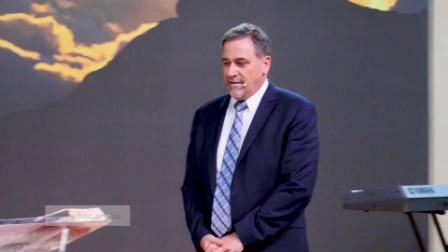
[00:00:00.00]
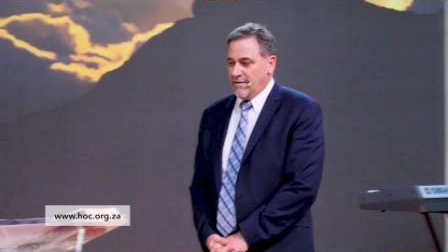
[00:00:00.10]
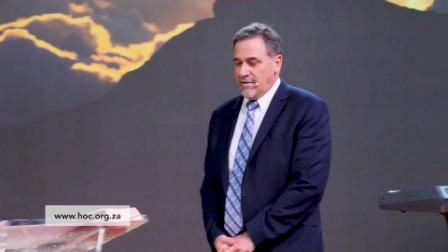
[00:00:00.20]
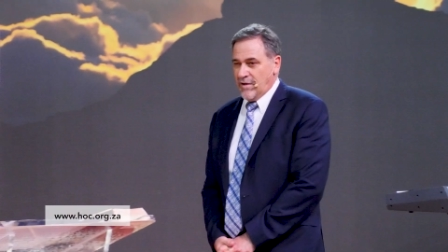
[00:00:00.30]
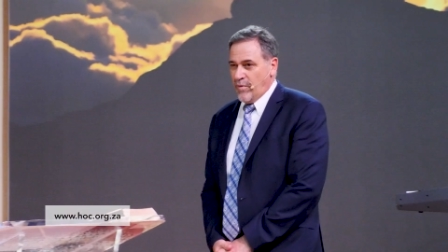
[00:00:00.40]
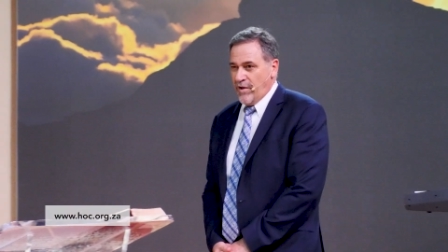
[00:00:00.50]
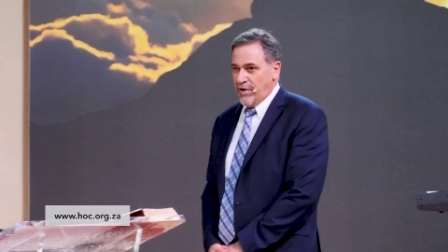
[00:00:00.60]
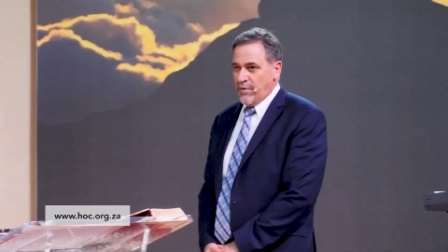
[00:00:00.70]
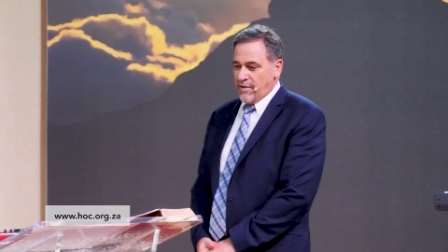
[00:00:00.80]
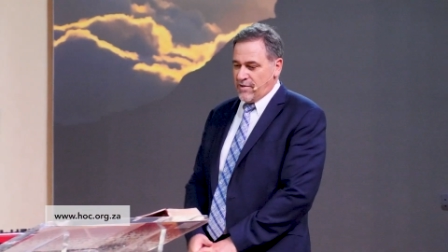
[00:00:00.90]
You know, when
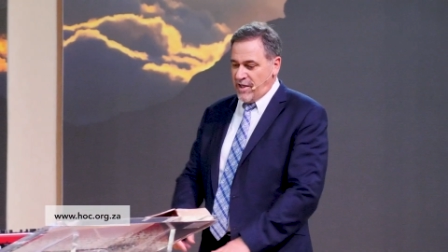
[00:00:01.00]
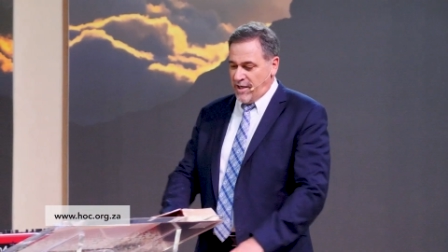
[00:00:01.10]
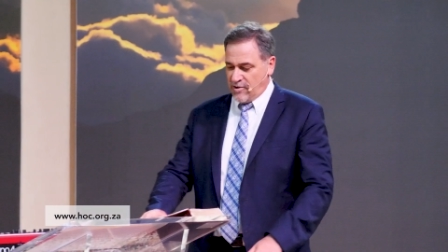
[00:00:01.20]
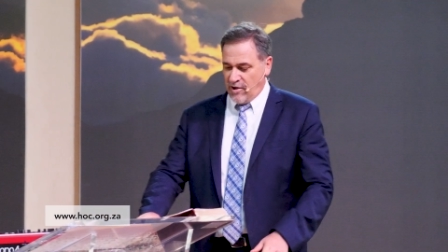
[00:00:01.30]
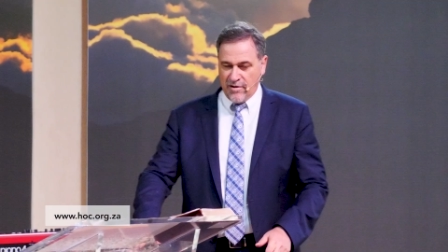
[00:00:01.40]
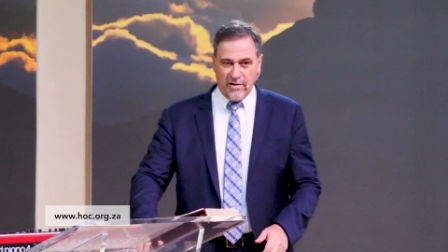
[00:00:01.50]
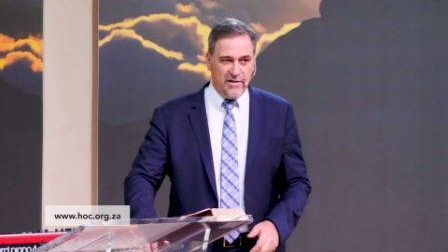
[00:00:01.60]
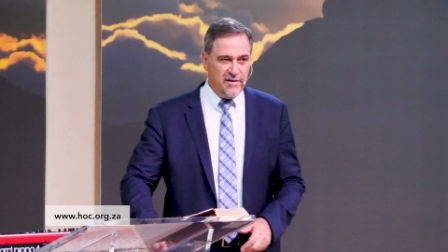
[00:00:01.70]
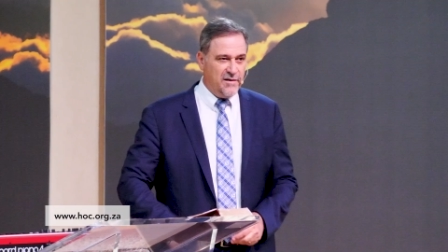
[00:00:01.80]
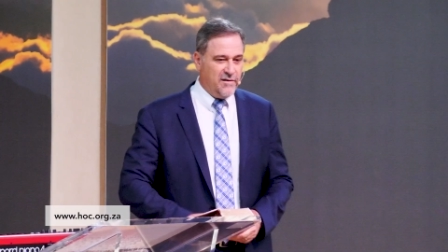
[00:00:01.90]
you're on TikTok,
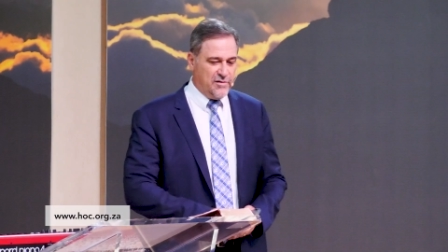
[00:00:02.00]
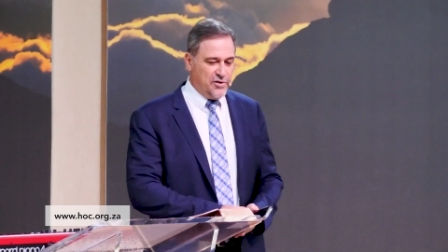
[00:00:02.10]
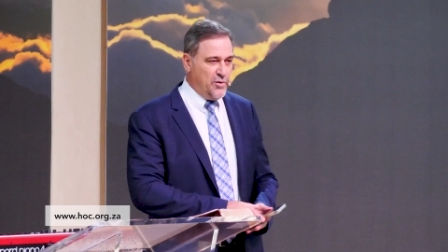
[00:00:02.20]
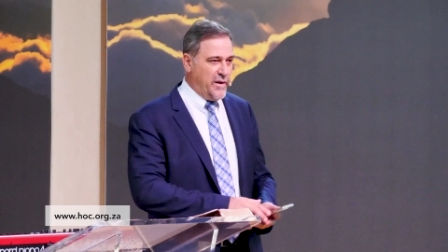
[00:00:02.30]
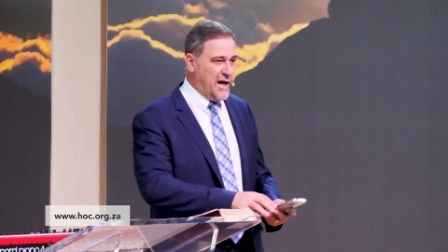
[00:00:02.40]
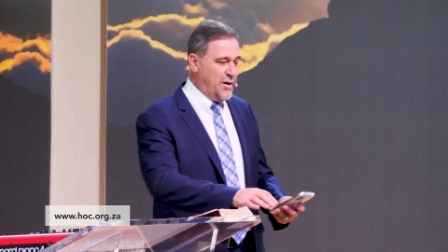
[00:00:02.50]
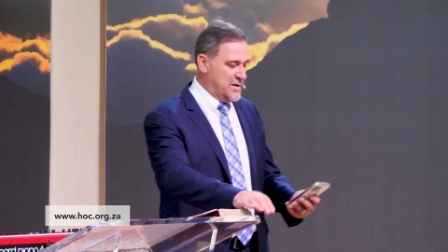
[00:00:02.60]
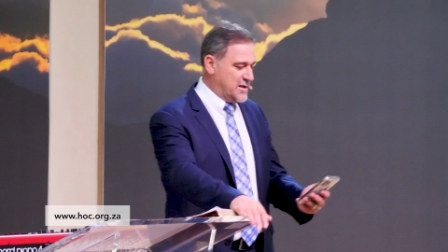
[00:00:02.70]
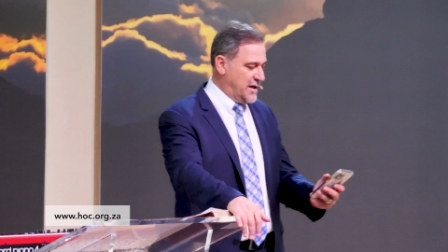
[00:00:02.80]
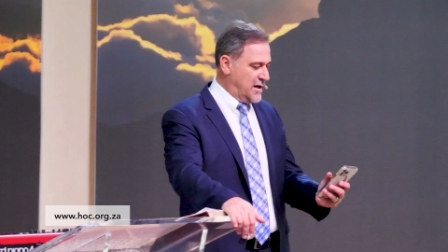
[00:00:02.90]
two hours can